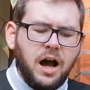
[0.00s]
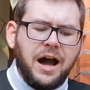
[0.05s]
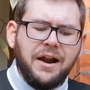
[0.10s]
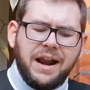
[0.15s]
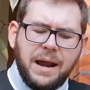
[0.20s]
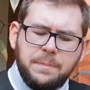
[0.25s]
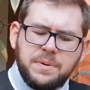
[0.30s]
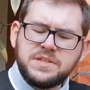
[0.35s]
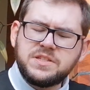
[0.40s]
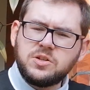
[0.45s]

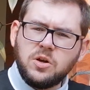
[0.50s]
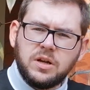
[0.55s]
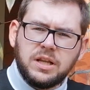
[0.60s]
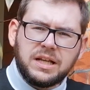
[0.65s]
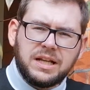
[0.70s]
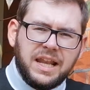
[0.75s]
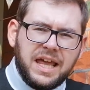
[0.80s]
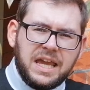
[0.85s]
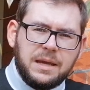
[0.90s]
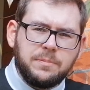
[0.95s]
Our
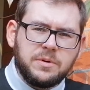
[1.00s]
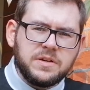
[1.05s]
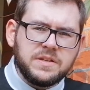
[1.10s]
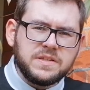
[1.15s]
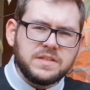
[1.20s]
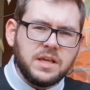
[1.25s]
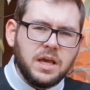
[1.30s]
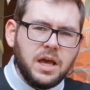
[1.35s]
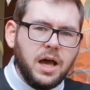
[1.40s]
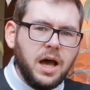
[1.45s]
apostolic
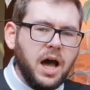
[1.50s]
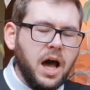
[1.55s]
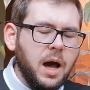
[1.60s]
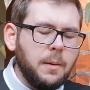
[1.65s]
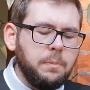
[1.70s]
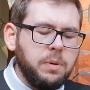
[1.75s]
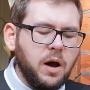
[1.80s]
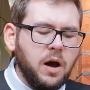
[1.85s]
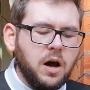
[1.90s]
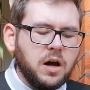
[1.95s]
labours
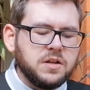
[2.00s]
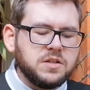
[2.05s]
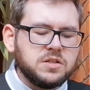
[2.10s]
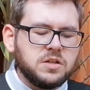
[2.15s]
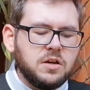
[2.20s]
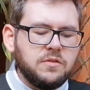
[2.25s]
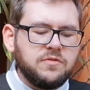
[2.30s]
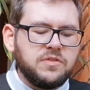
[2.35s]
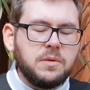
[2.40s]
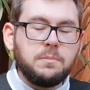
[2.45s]
are
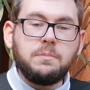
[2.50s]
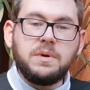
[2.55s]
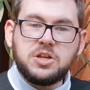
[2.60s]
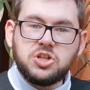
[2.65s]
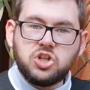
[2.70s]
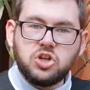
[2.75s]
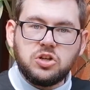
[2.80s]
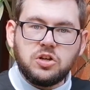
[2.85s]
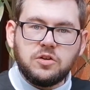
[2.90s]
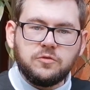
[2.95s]
part of the
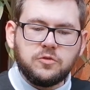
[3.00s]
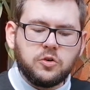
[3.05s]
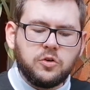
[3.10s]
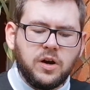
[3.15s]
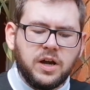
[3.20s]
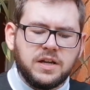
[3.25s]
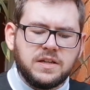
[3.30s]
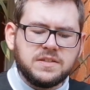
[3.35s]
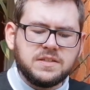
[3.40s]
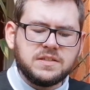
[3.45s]
mission of
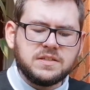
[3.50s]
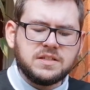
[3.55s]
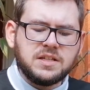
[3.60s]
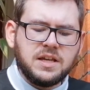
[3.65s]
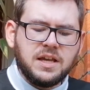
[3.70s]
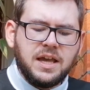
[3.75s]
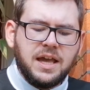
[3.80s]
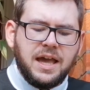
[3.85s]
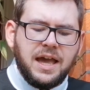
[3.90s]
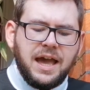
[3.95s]
Christ